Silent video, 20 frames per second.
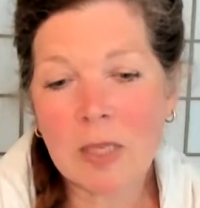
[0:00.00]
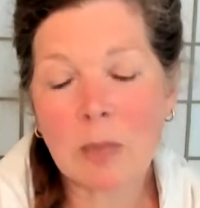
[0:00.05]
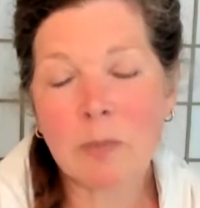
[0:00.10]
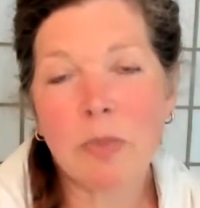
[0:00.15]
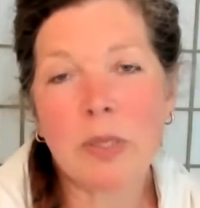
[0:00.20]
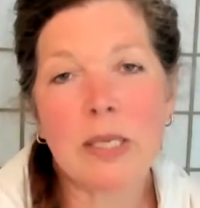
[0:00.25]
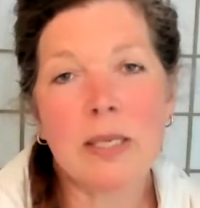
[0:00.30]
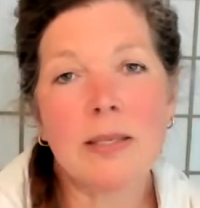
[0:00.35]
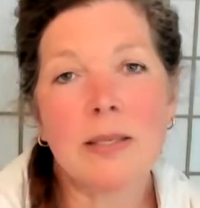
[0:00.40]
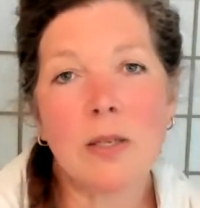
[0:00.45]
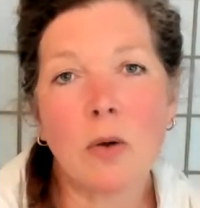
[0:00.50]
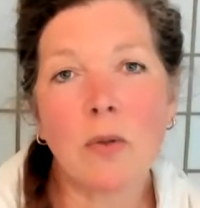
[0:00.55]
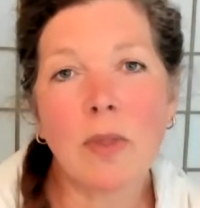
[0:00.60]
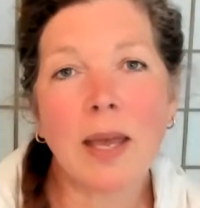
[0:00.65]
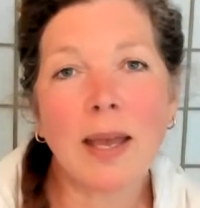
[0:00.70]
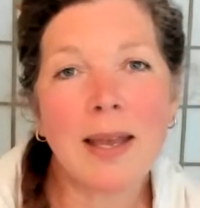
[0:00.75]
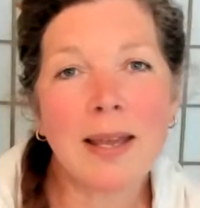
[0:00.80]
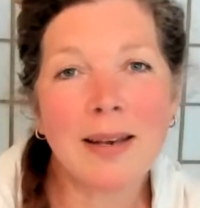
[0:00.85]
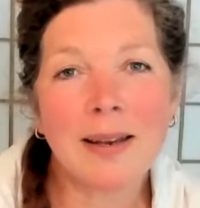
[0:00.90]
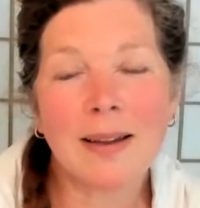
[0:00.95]
please know
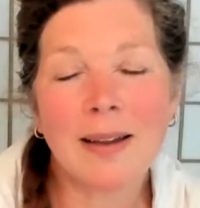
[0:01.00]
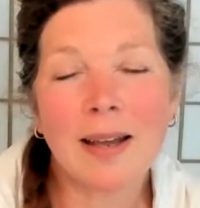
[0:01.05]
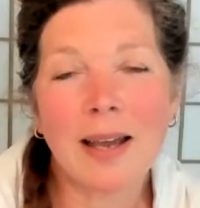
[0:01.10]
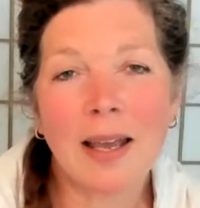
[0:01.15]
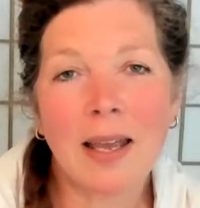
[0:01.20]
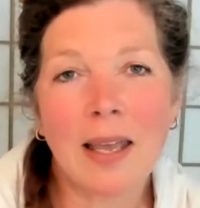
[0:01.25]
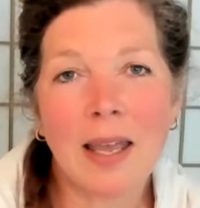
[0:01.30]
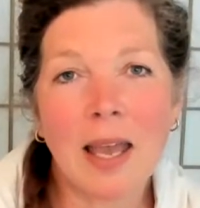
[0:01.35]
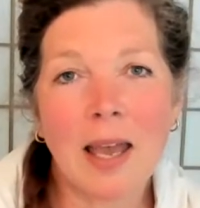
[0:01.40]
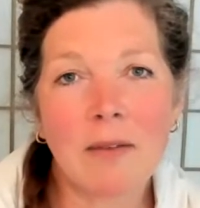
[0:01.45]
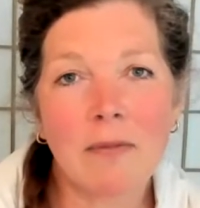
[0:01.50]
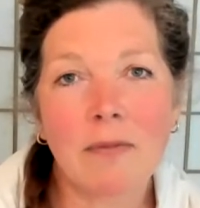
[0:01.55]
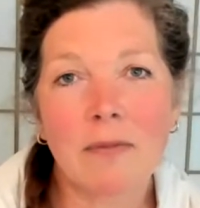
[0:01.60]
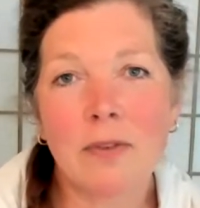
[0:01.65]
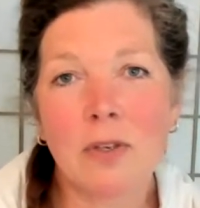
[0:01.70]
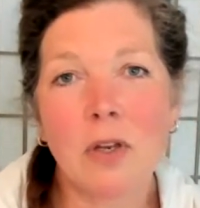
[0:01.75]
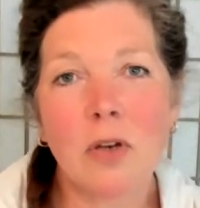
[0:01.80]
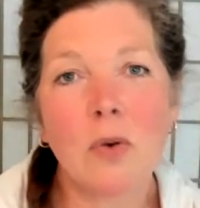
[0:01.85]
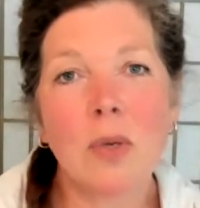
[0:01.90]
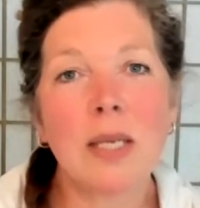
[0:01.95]
that I have
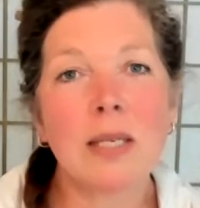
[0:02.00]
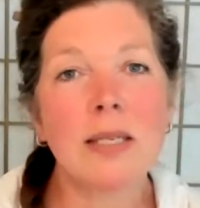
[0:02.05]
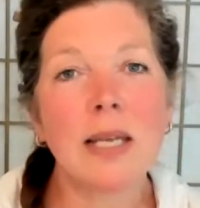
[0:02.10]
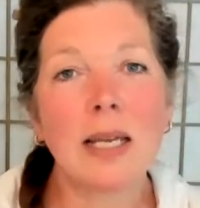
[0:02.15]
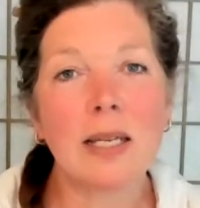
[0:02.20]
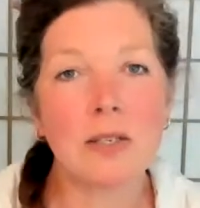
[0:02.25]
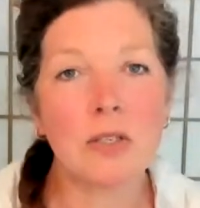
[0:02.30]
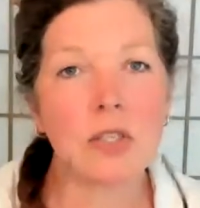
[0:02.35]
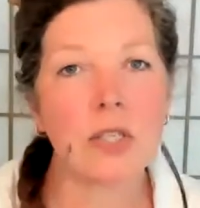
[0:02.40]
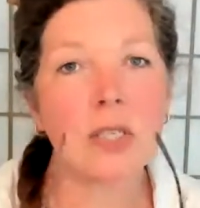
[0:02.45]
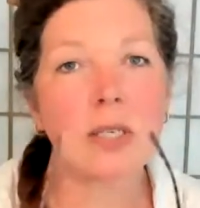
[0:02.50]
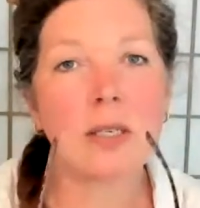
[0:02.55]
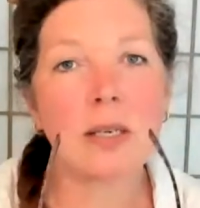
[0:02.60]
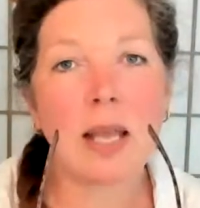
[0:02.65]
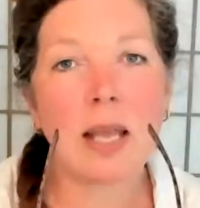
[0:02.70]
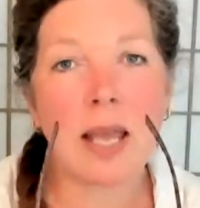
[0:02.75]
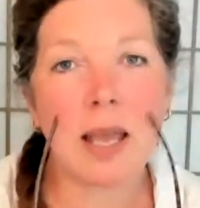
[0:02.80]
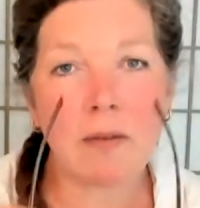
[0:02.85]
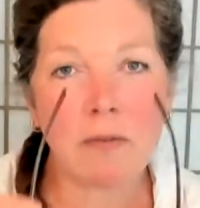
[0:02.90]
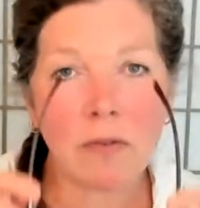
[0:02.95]
no
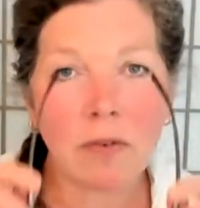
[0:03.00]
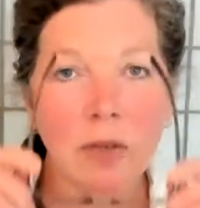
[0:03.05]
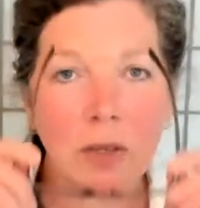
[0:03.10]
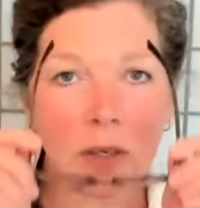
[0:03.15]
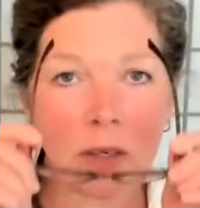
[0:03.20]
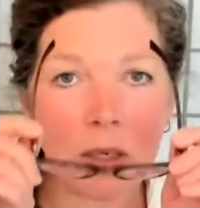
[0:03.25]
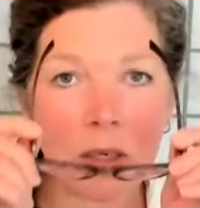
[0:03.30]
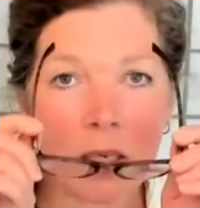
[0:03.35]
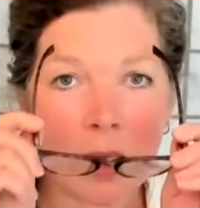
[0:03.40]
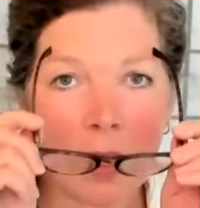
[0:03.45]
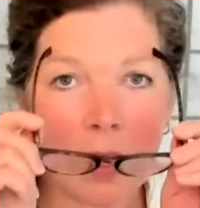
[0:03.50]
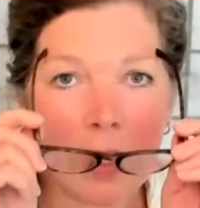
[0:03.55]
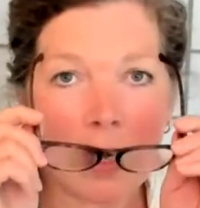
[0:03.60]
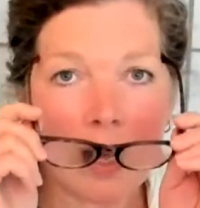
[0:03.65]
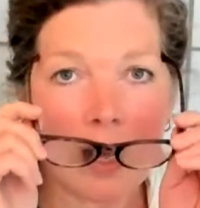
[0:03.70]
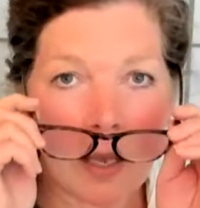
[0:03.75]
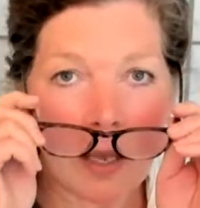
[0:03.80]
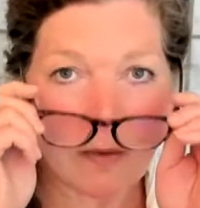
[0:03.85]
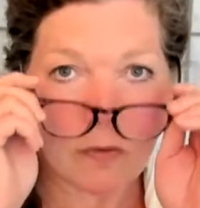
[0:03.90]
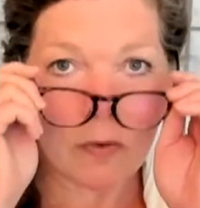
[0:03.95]
intention ever
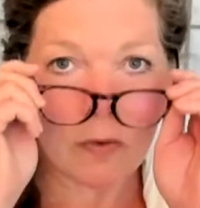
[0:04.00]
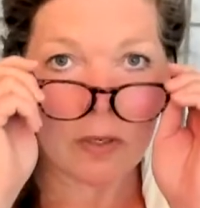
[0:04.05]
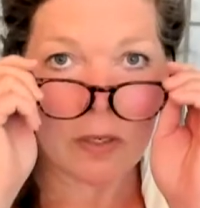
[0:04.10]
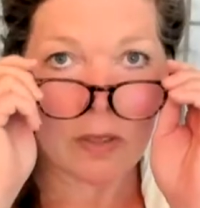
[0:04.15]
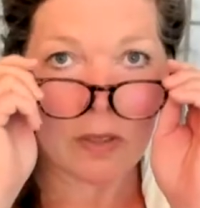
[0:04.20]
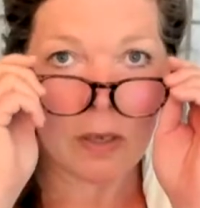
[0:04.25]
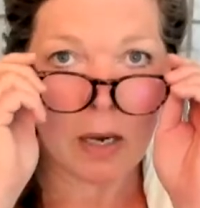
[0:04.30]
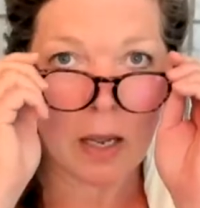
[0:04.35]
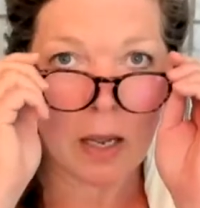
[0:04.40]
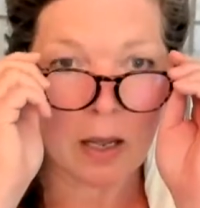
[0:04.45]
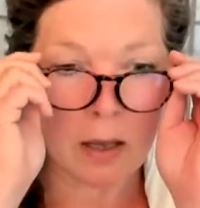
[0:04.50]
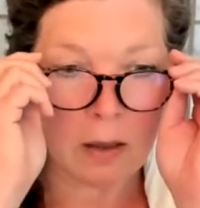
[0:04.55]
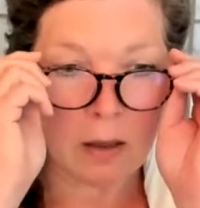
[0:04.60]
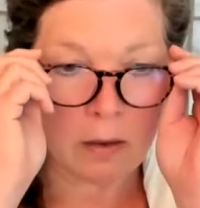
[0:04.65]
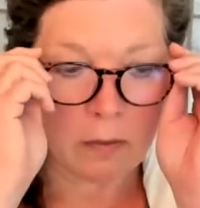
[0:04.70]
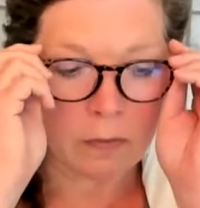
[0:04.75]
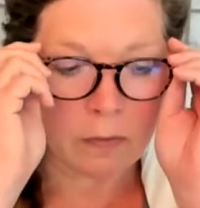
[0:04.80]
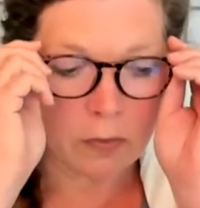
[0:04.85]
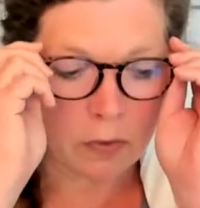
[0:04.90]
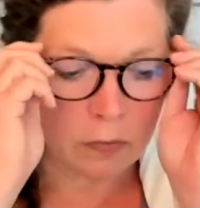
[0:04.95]

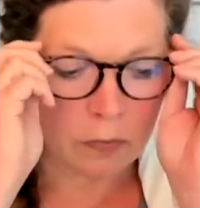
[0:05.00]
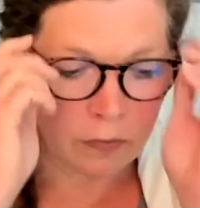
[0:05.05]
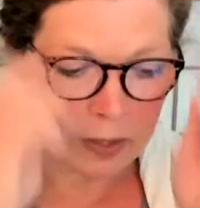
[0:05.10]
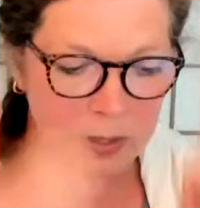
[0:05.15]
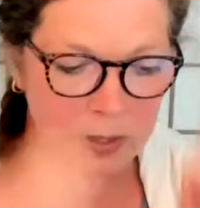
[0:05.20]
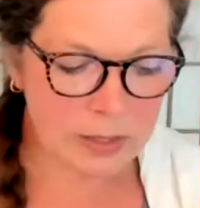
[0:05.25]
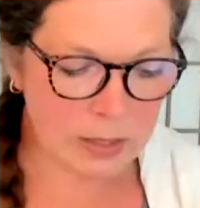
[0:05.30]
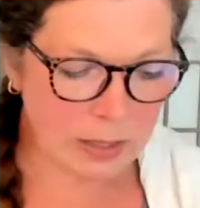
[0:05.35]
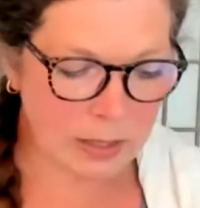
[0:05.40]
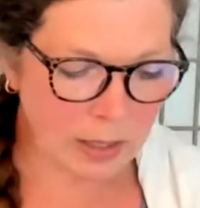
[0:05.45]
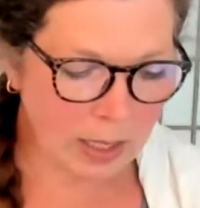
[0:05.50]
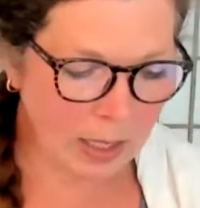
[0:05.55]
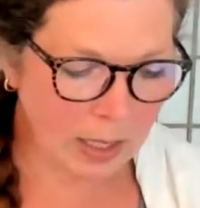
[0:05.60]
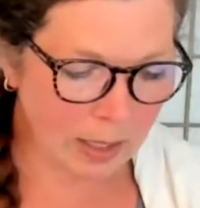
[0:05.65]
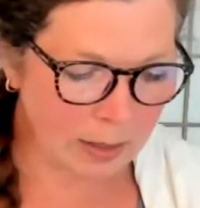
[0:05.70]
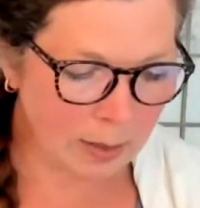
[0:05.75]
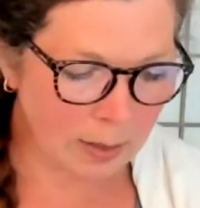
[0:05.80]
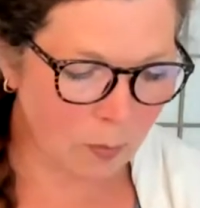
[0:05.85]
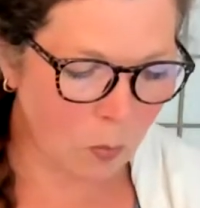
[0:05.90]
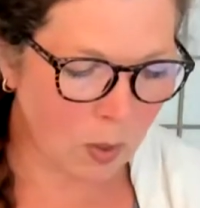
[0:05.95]
of offending
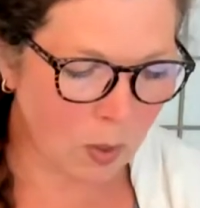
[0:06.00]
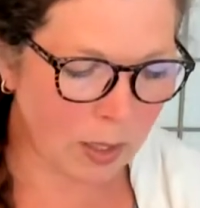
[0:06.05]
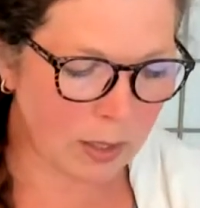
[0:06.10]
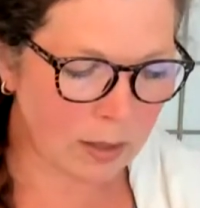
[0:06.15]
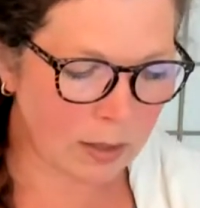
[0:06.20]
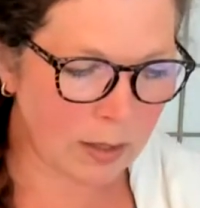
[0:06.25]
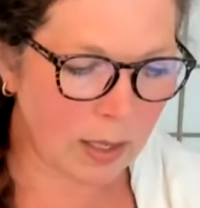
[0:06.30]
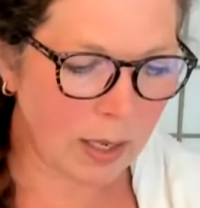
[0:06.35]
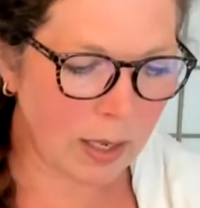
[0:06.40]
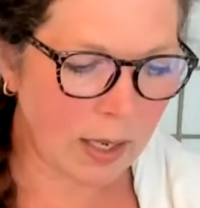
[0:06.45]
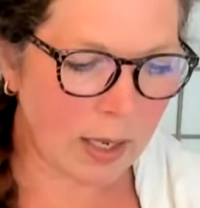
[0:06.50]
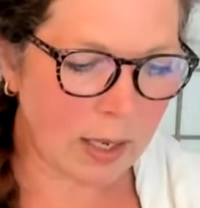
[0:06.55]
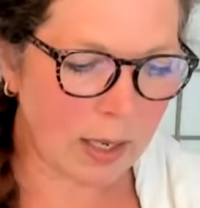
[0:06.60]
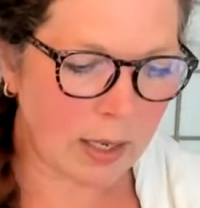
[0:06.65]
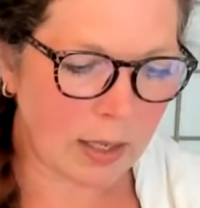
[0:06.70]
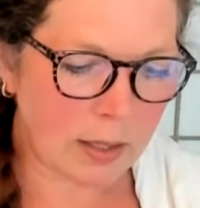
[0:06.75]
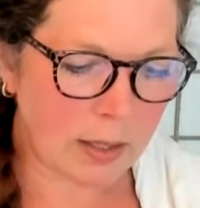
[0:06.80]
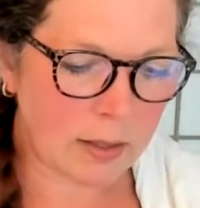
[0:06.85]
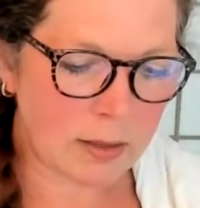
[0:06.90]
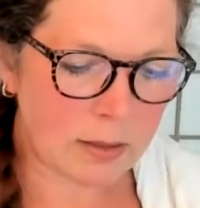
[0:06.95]
anyone.
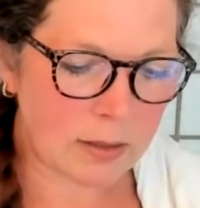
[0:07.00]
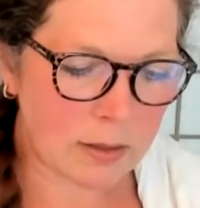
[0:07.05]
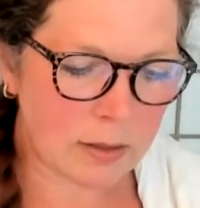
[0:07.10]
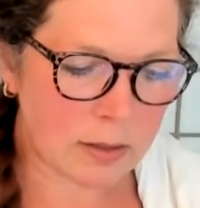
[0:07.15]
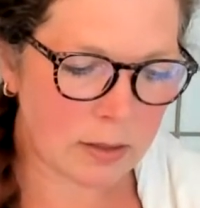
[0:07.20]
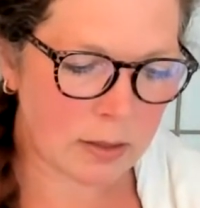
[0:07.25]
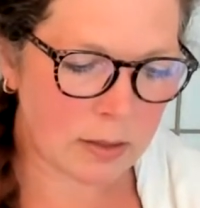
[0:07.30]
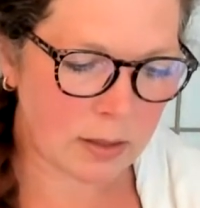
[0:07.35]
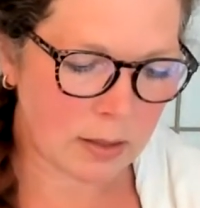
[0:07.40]
And